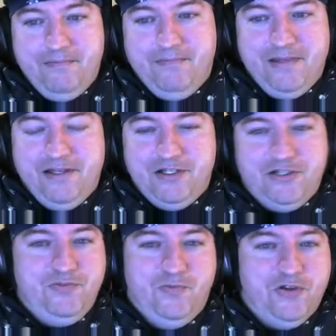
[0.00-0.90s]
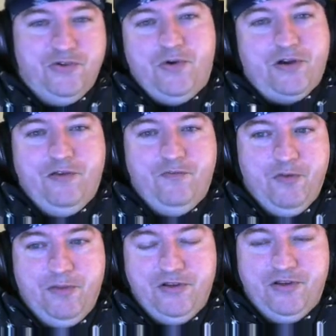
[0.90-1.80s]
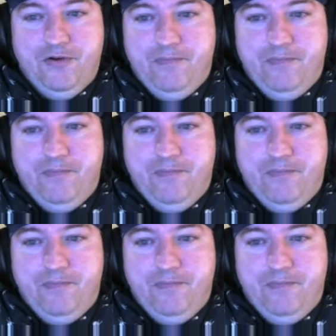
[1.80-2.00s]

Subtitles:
it just wasn't working for me, so.